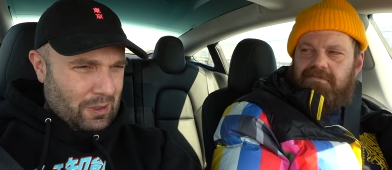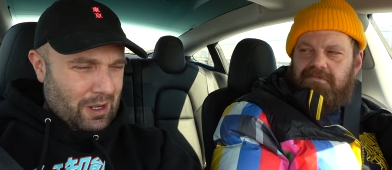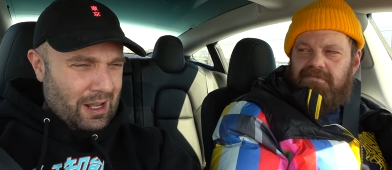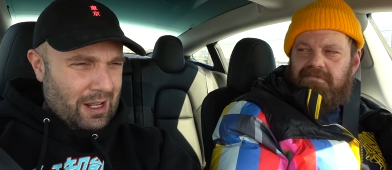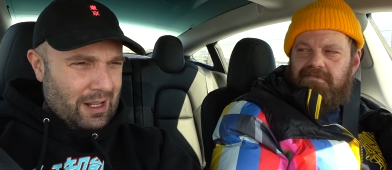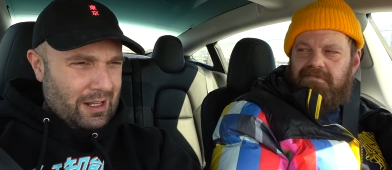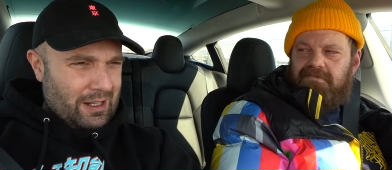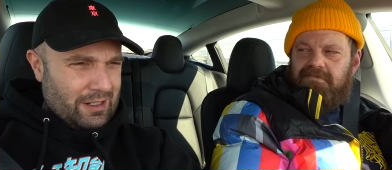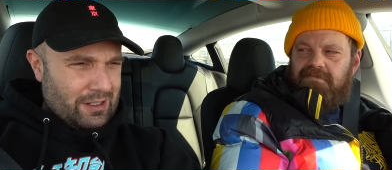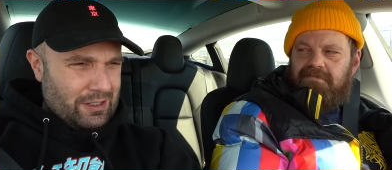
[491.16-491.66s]

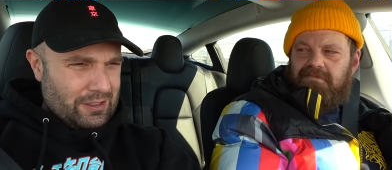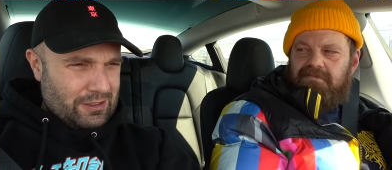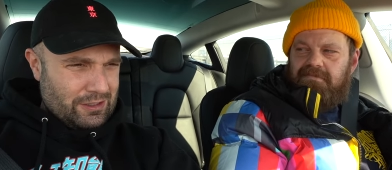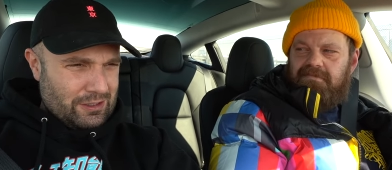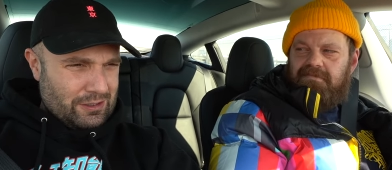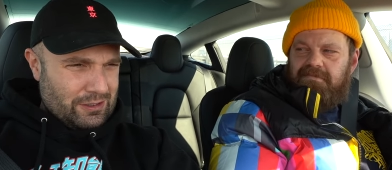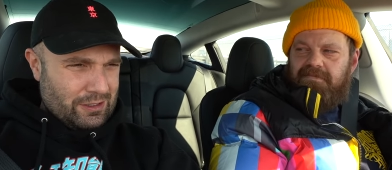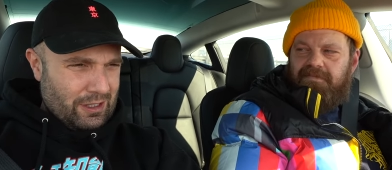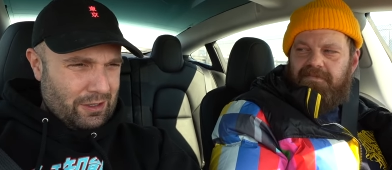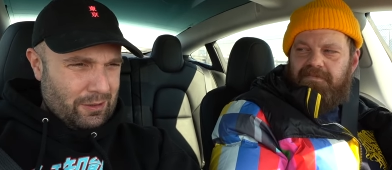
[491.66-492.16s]
Speaker 1: Why? Because
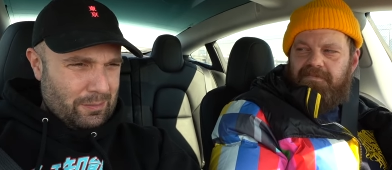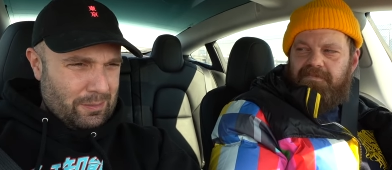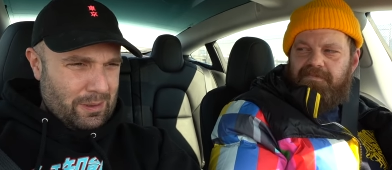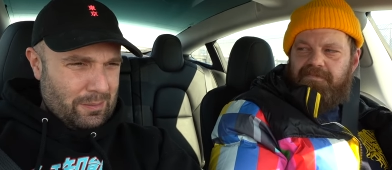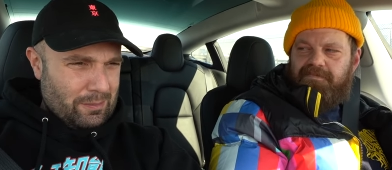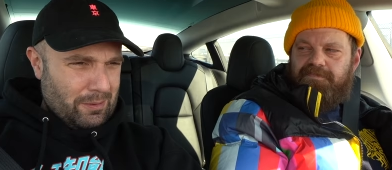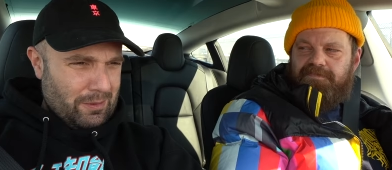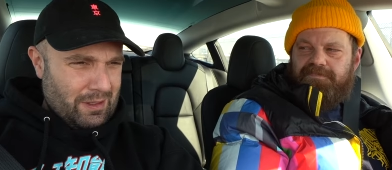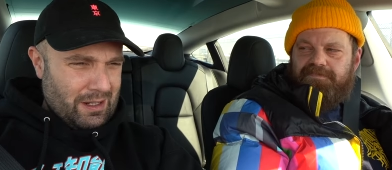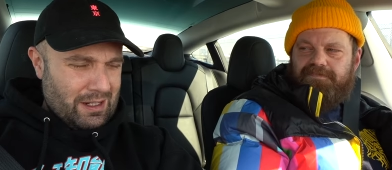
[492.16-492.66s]
there's other
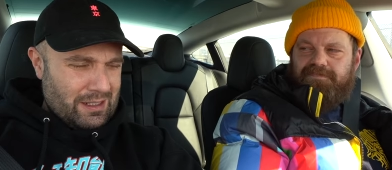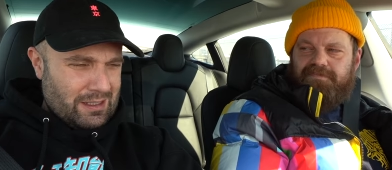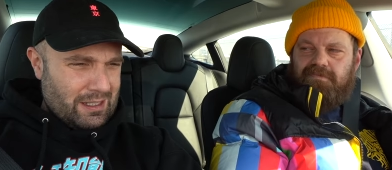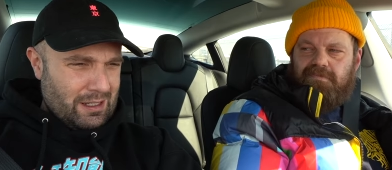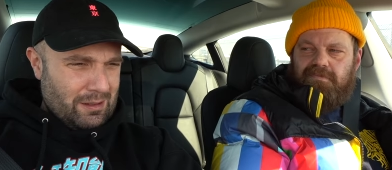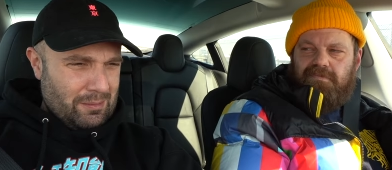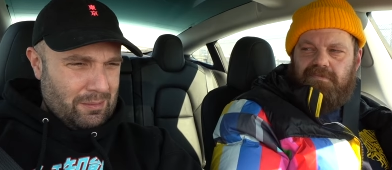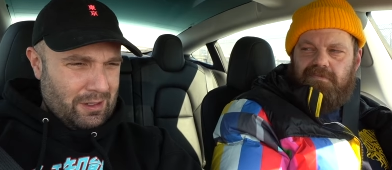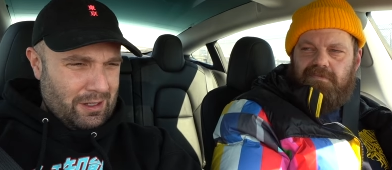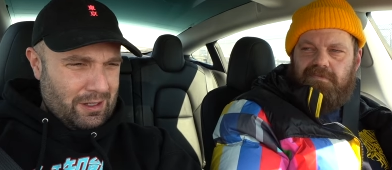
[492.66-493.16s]
people not
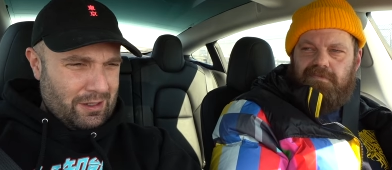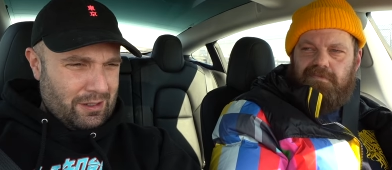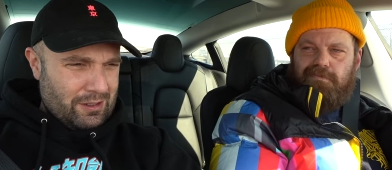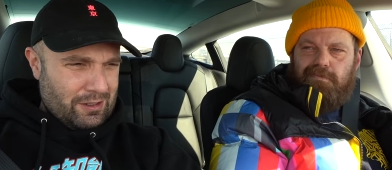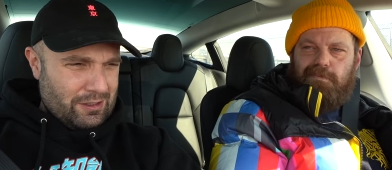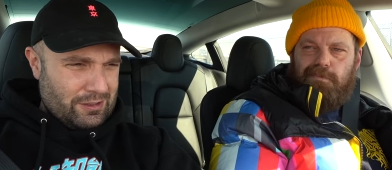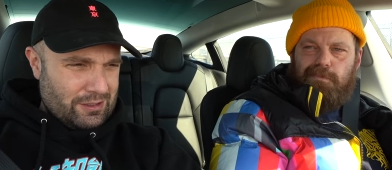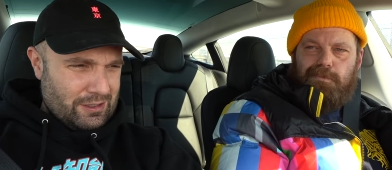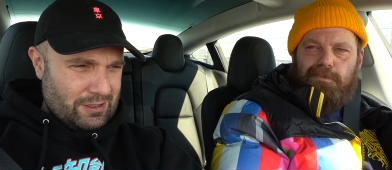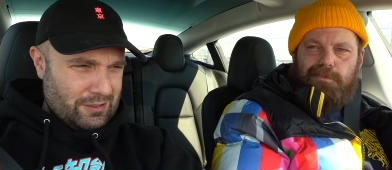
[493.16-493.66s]
celebrating or
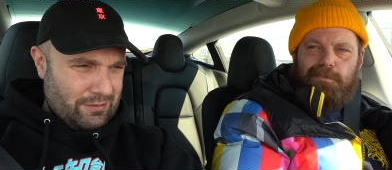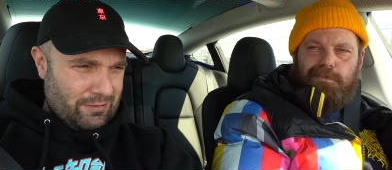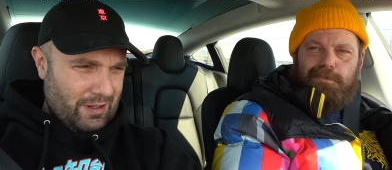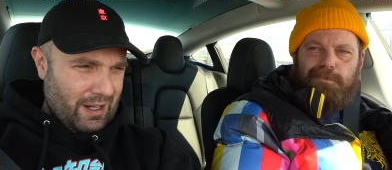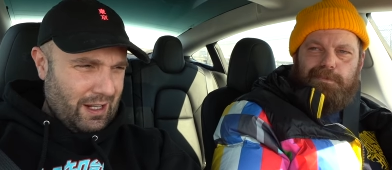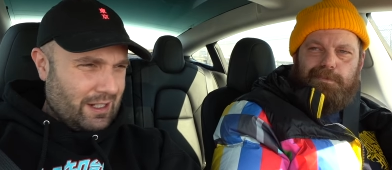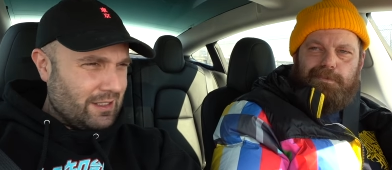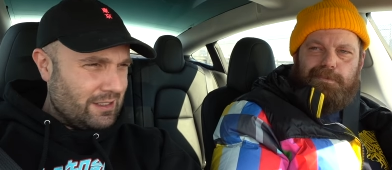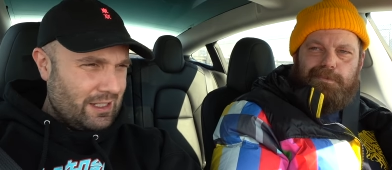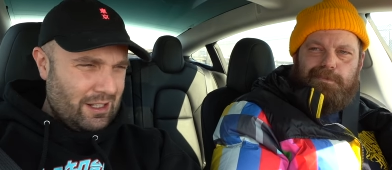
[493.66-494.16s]
because it's
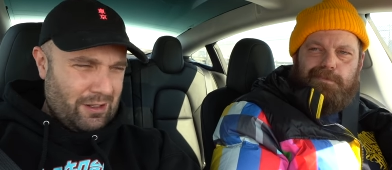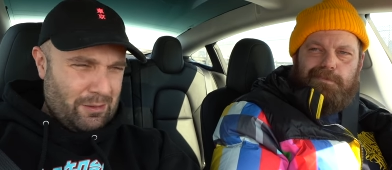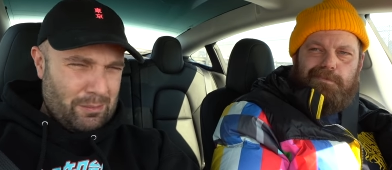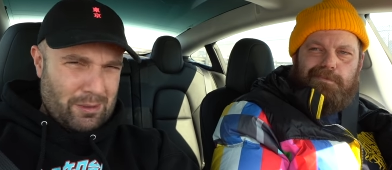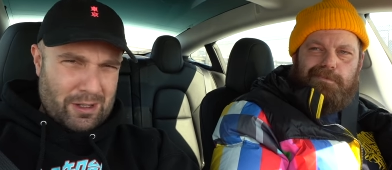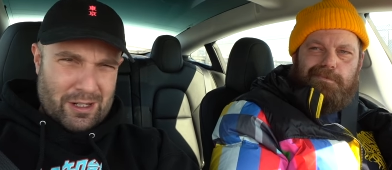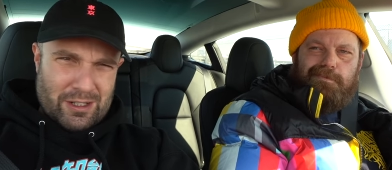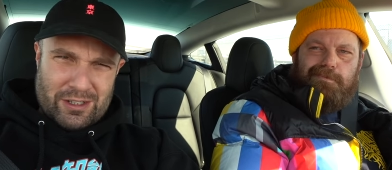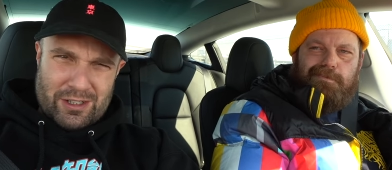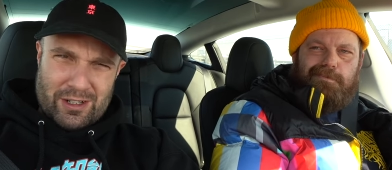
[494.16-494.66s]
fake
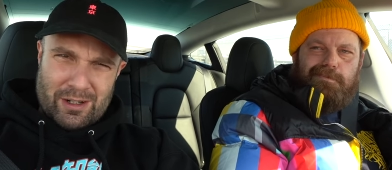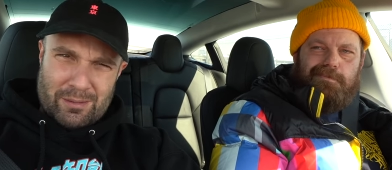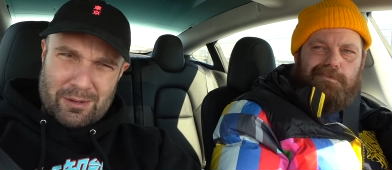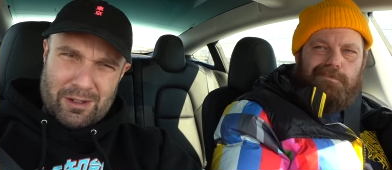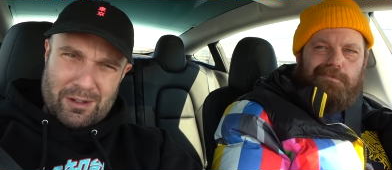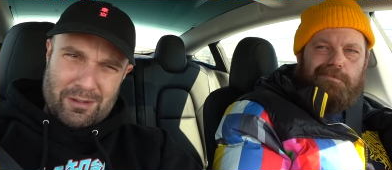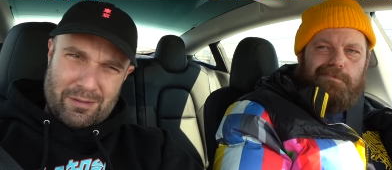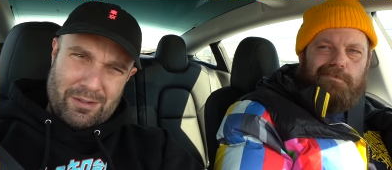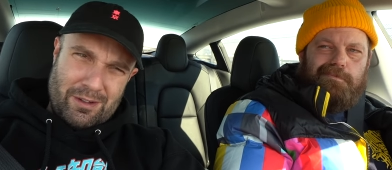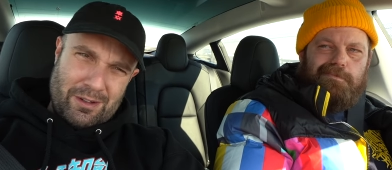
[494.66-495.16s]
celebration? I'm
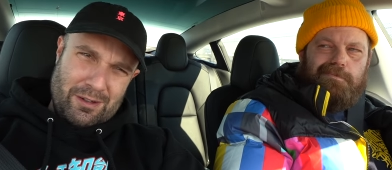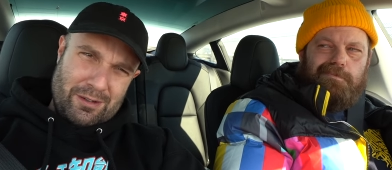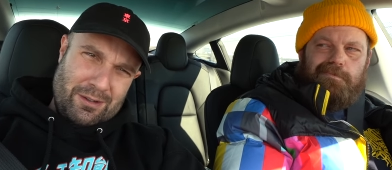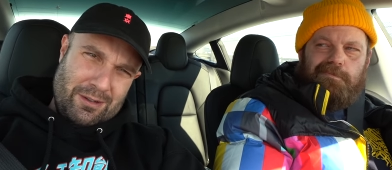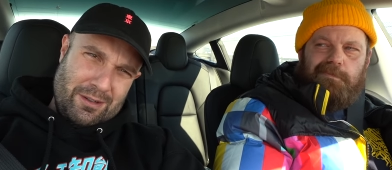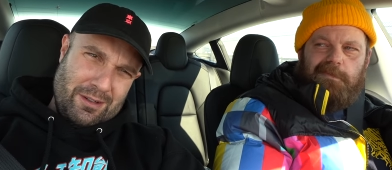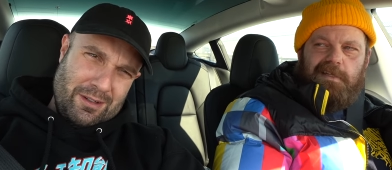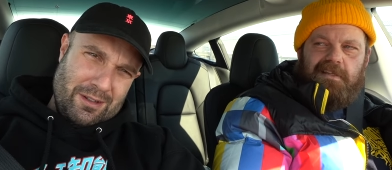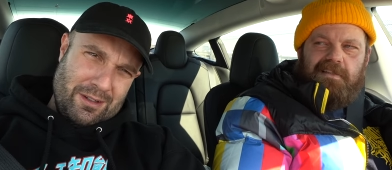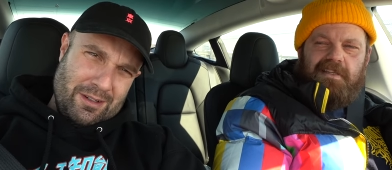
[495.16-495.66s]

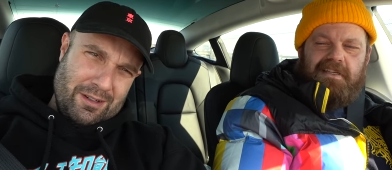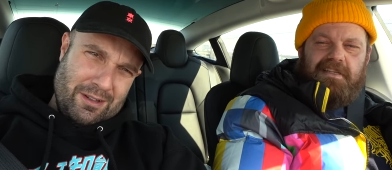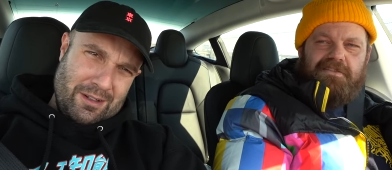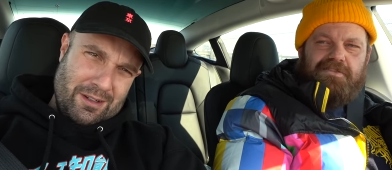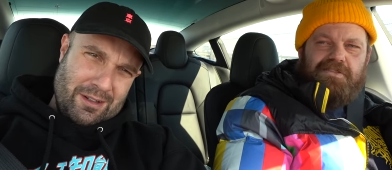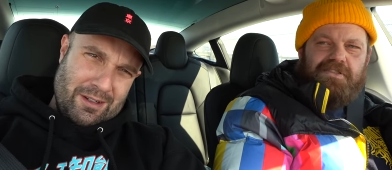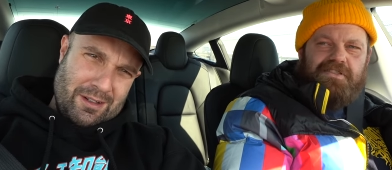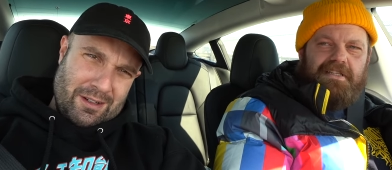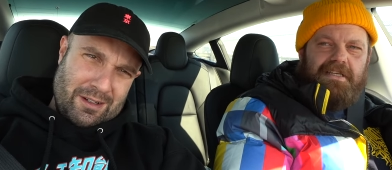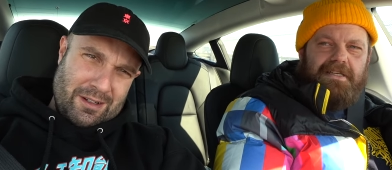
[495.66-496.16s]
confused. I
Speaker 2: think it's
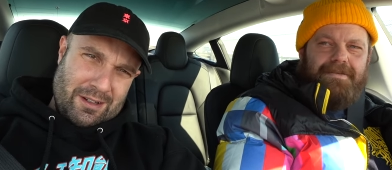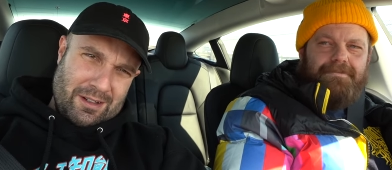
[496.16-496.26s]
just